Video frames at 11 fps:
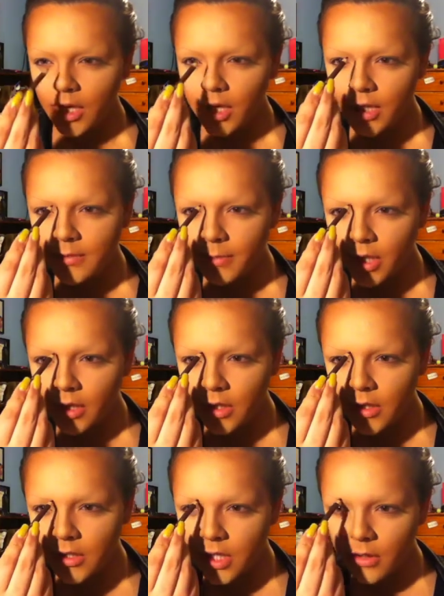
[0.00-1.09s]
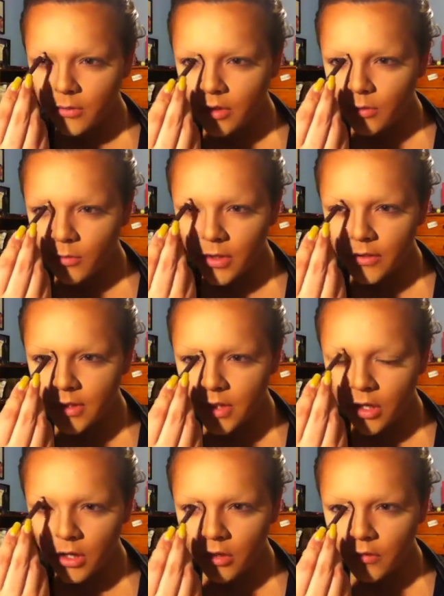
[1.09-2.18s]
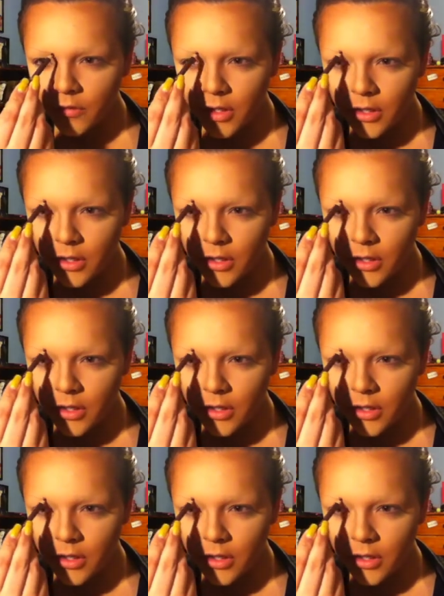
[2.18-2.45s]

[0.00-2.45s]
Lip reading: It's better to start with the one that's harder for